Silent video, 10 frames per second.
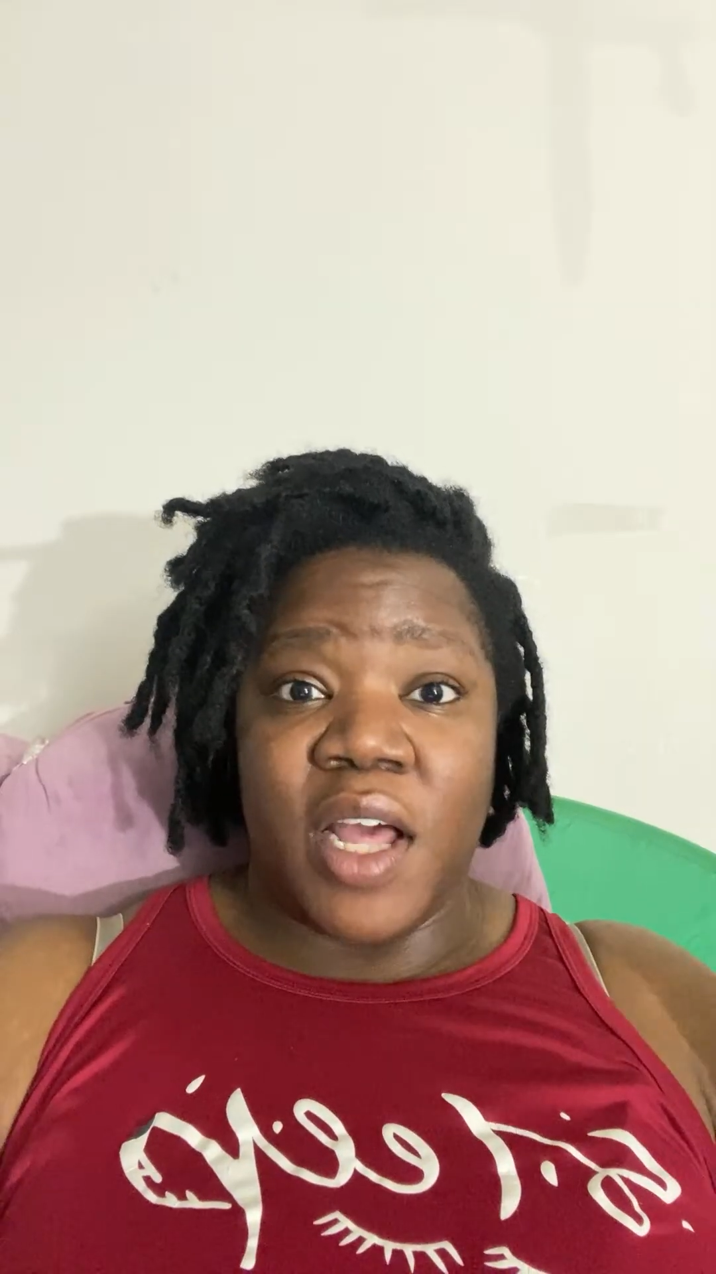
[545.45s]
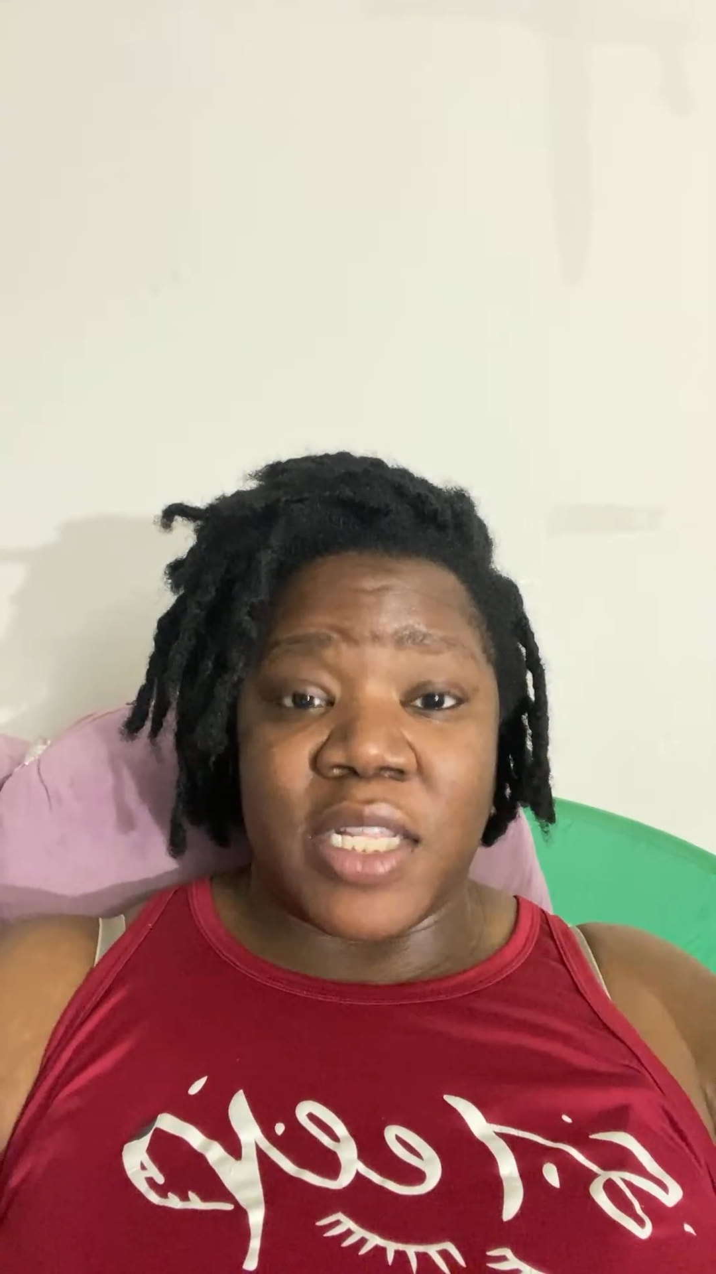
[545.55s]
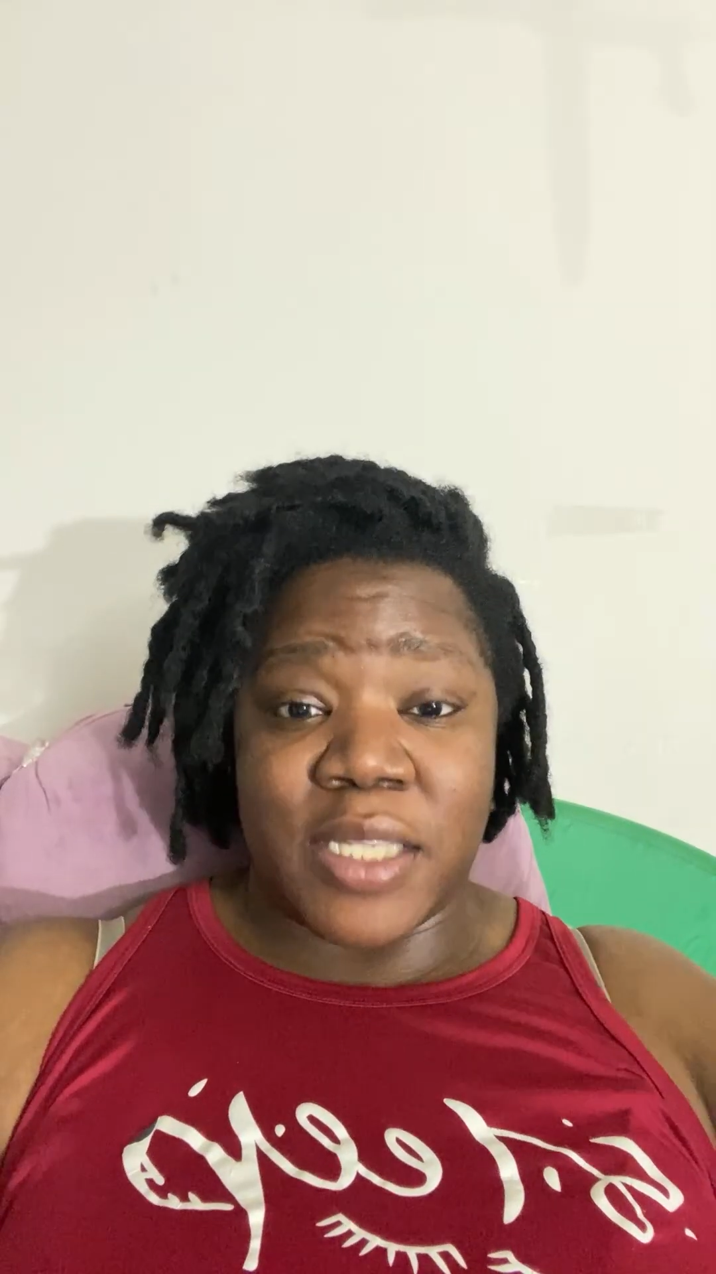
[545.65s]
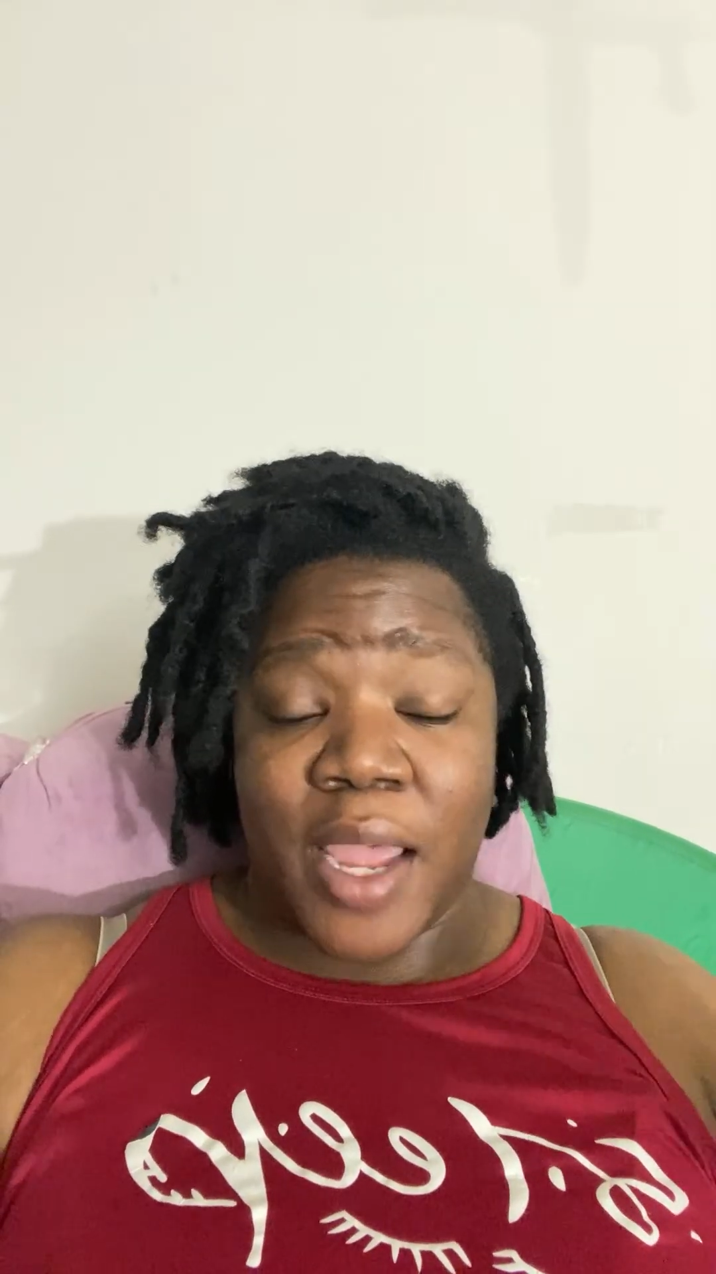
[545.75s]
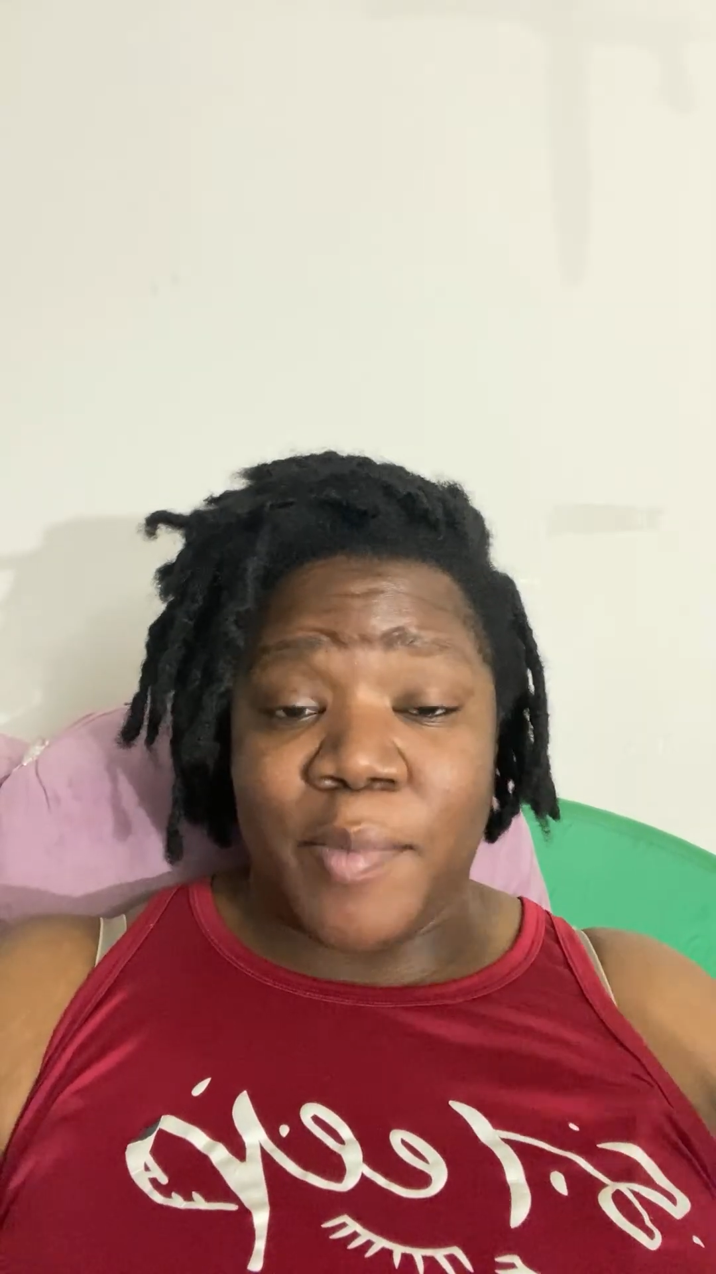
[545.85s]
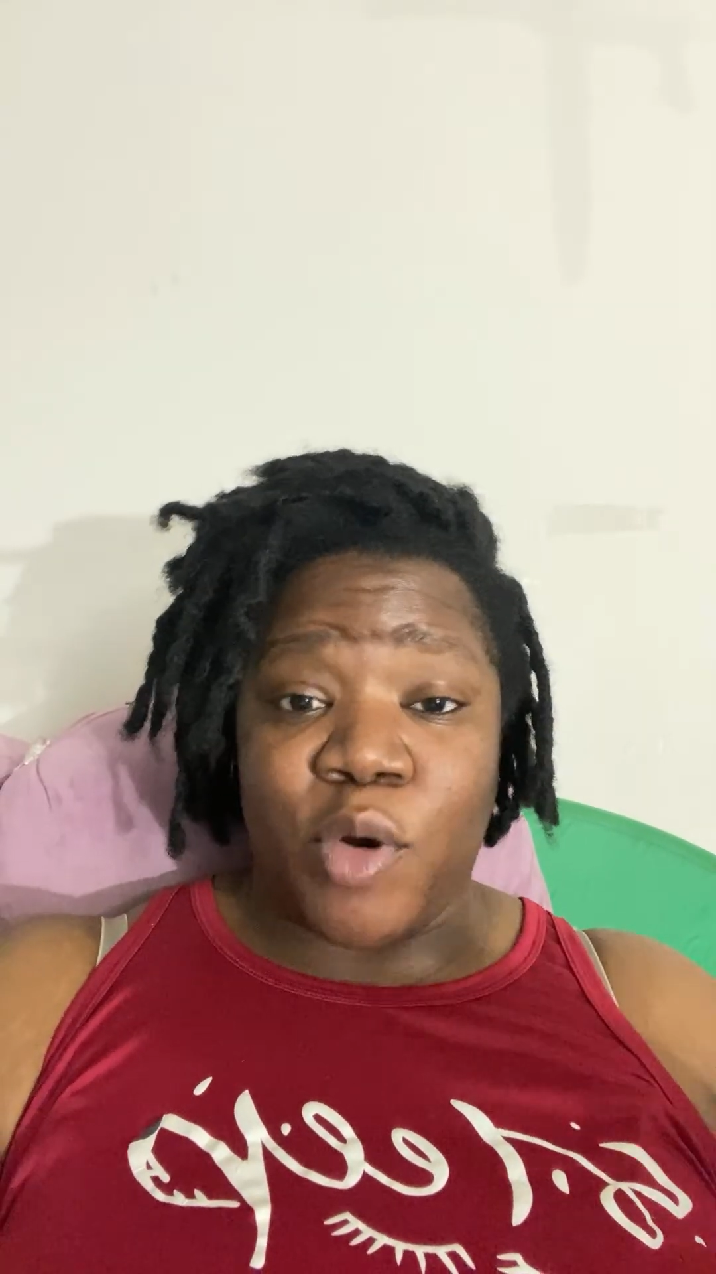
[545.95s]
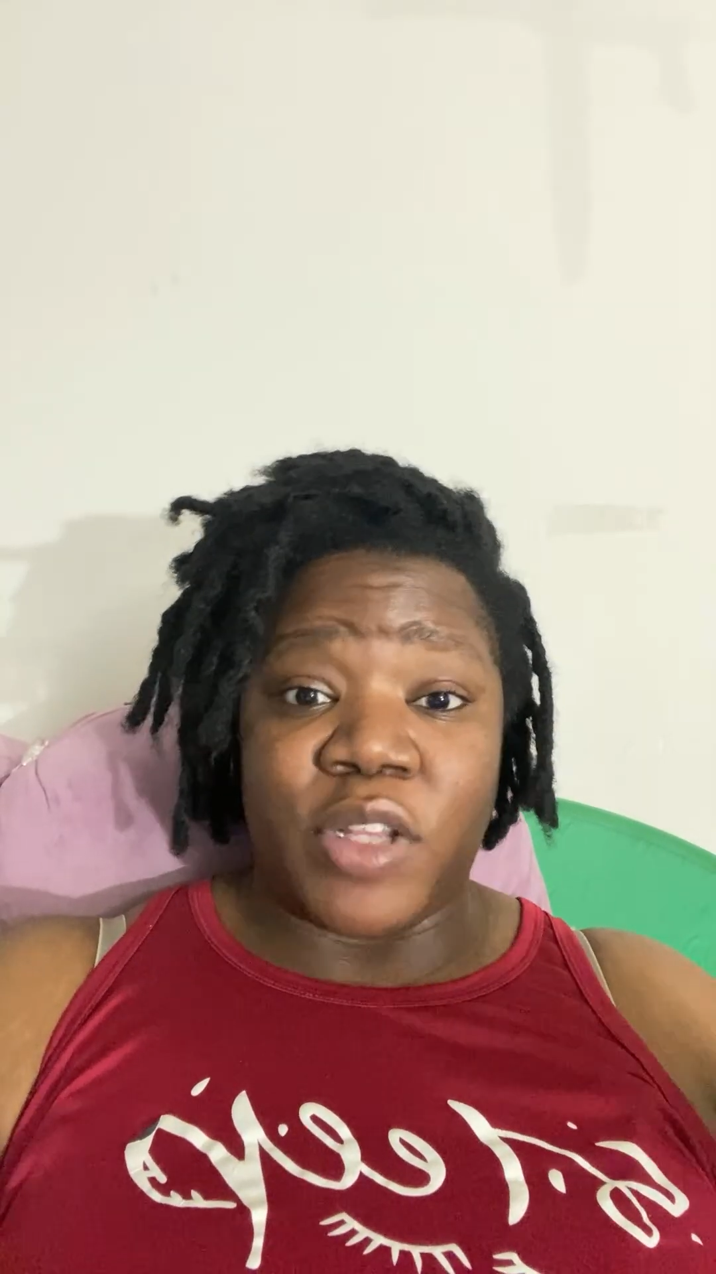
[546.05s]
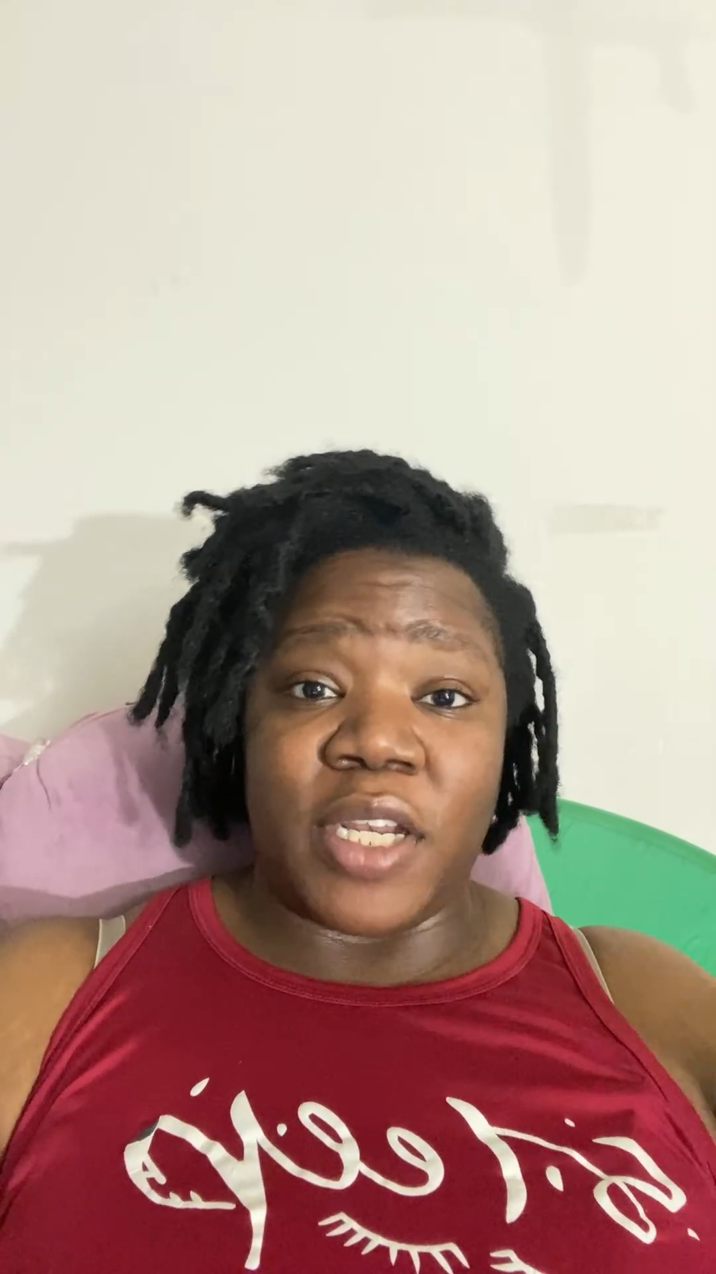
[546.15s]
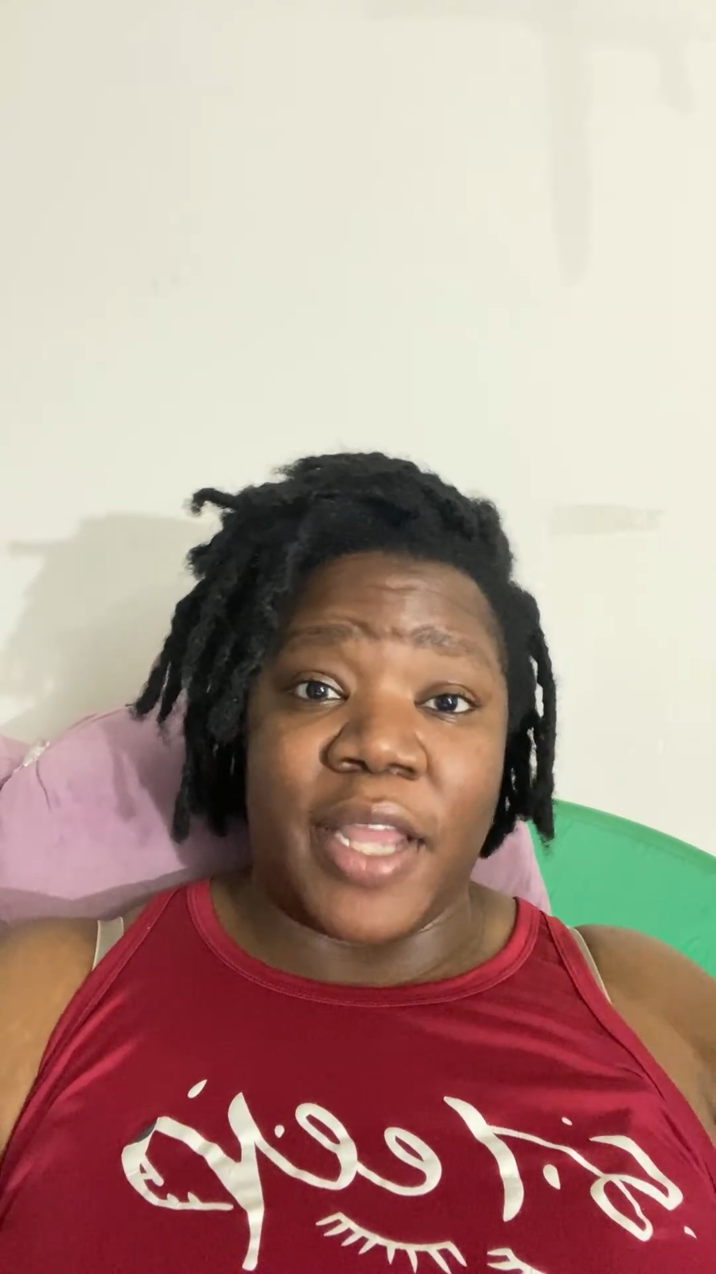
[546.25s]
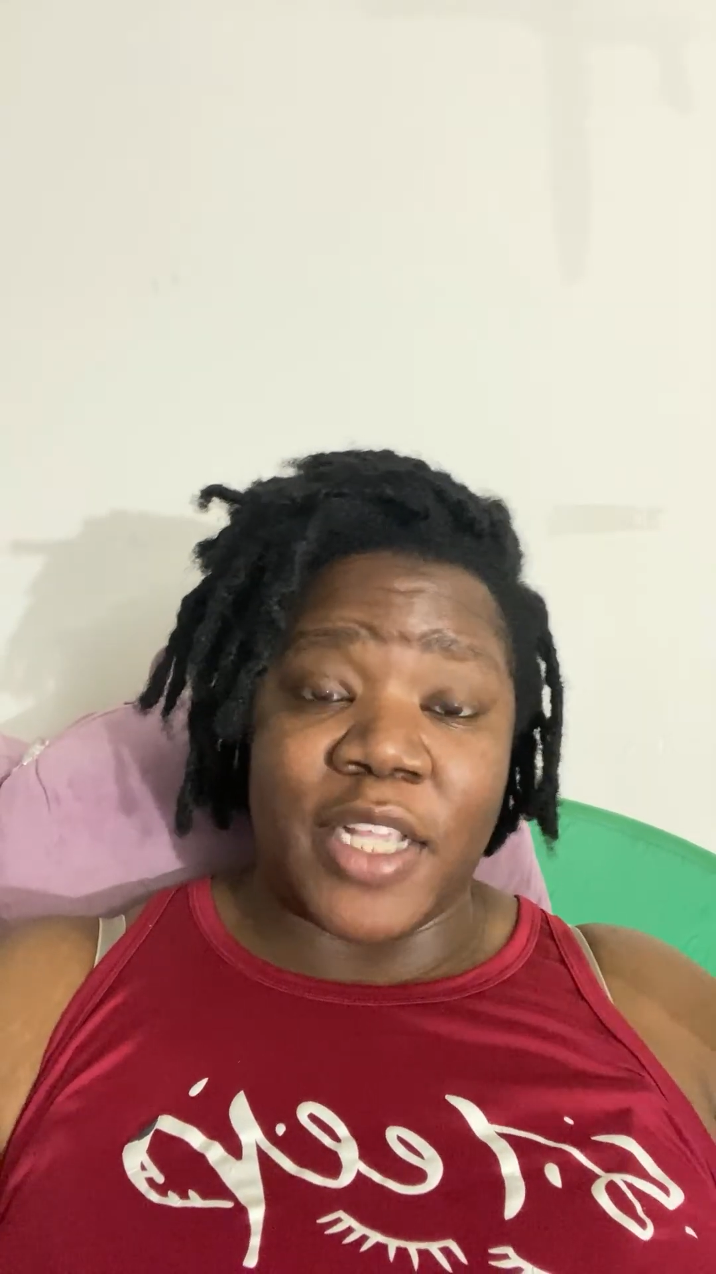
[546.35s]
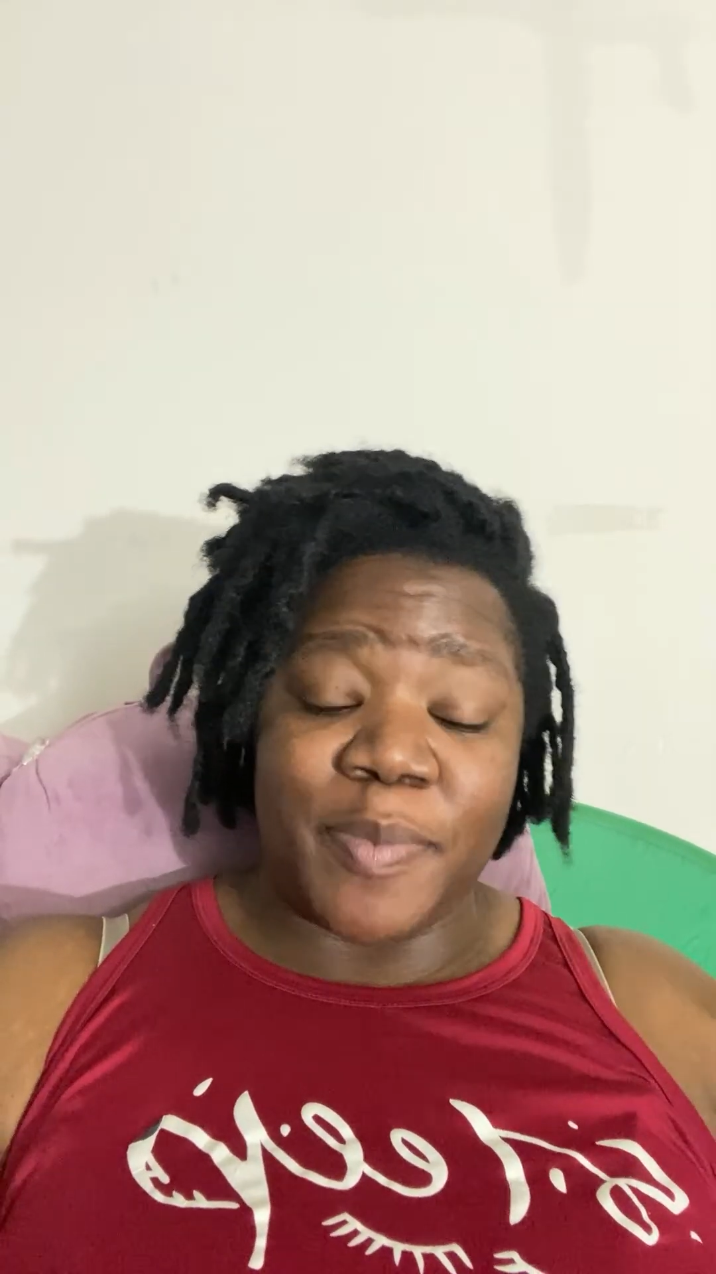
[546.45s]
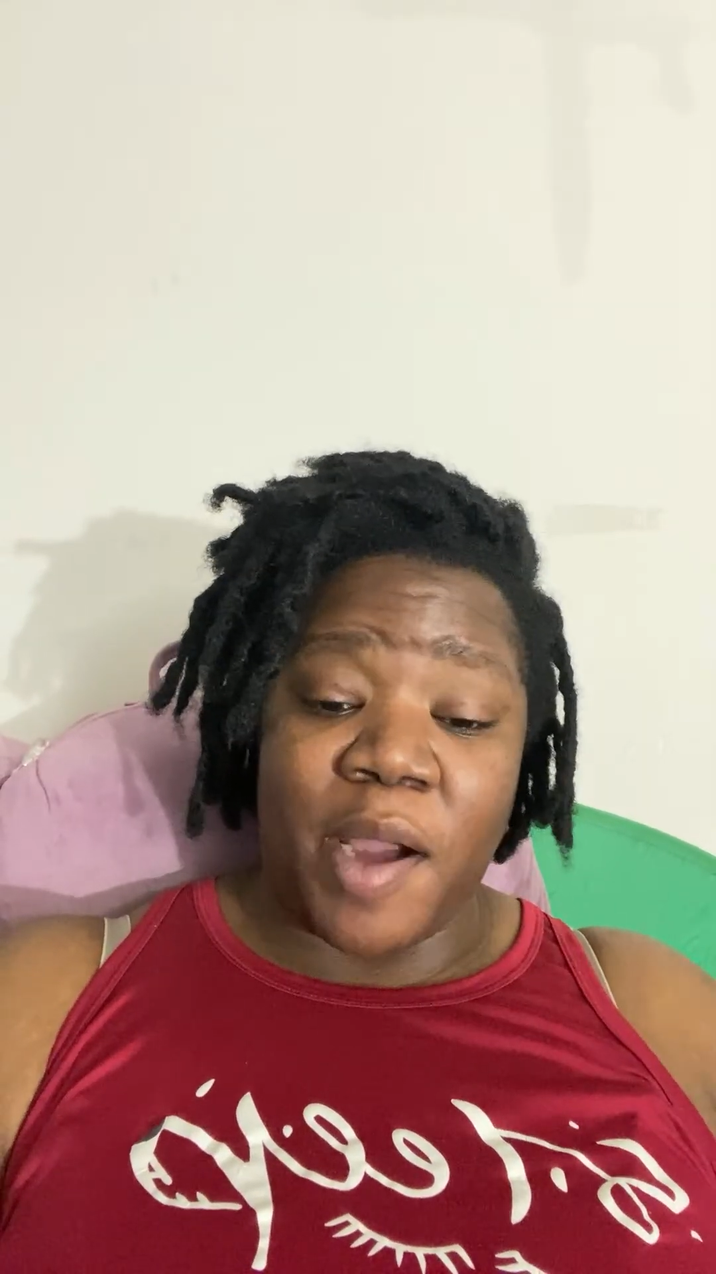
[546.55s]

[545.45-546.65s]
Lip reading: assignment or the next